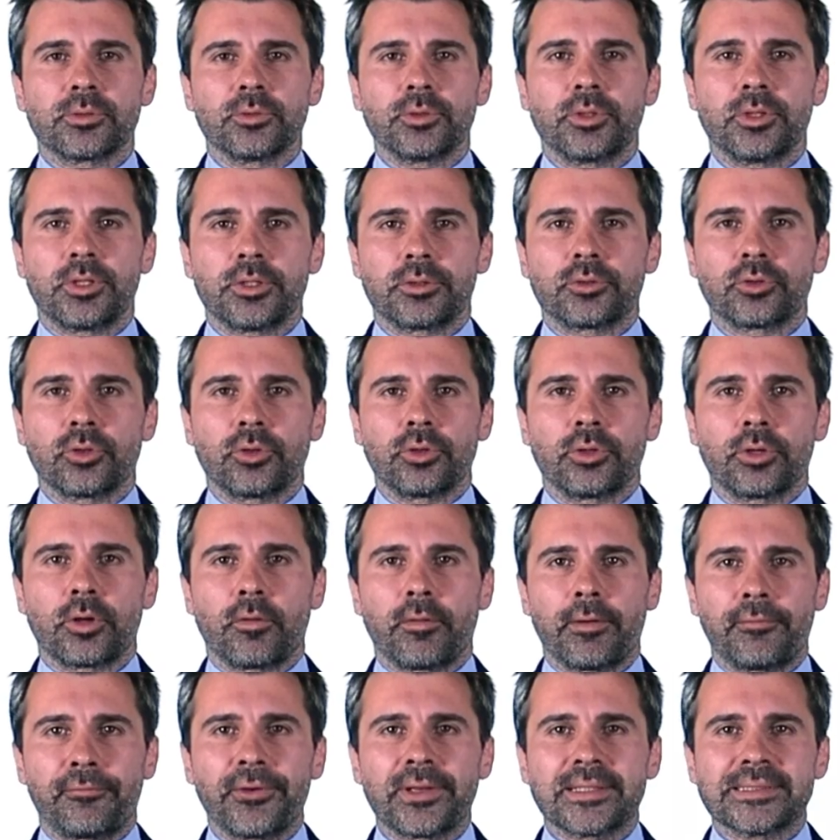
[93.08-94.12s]
to the return
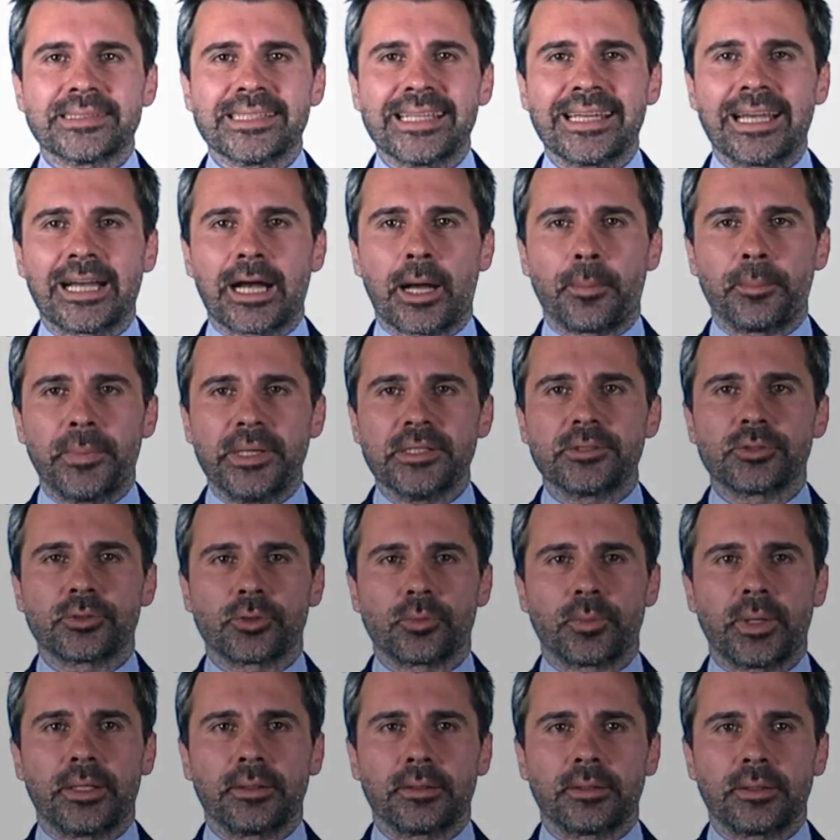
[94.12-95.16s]
of a fixed income
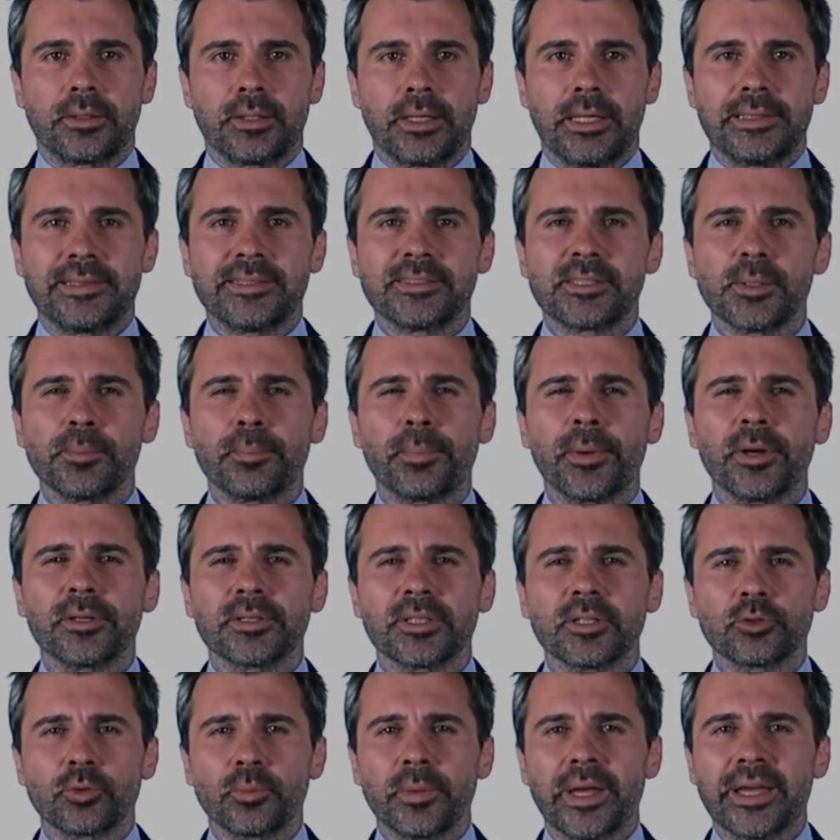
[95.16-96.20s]
instrument, it is
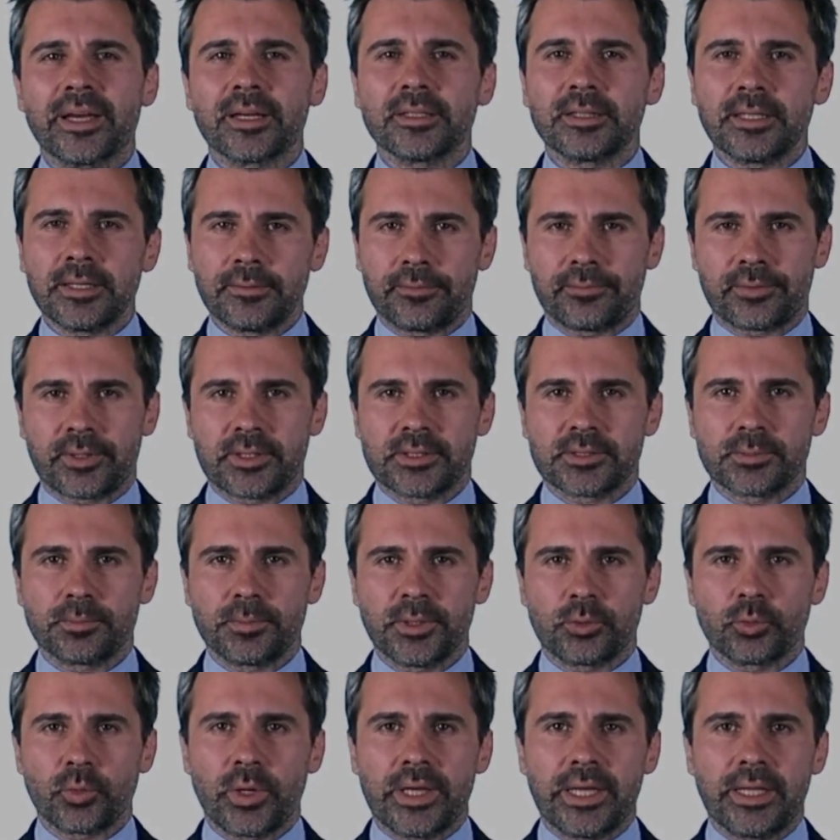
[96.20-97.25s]
important to make a difference
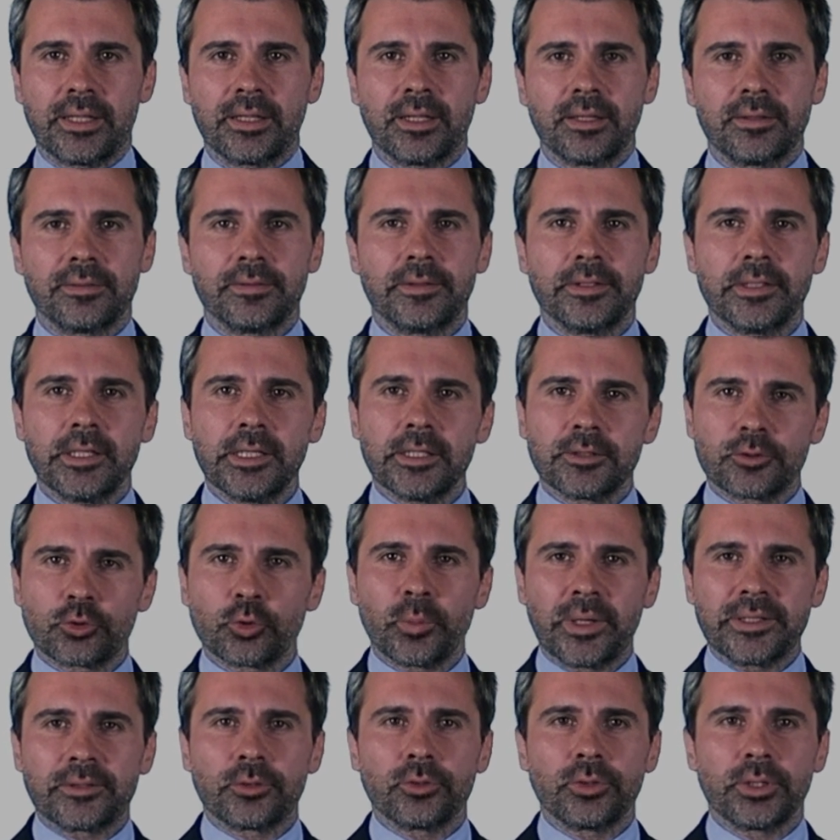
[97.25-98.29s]
between the yield to
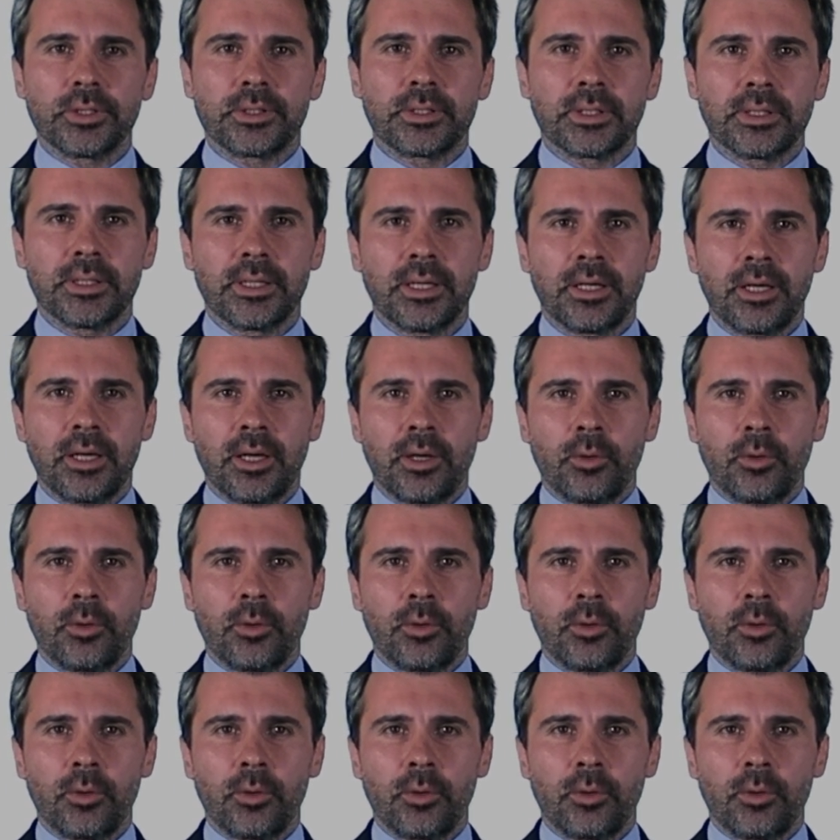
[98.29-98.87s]
maturity,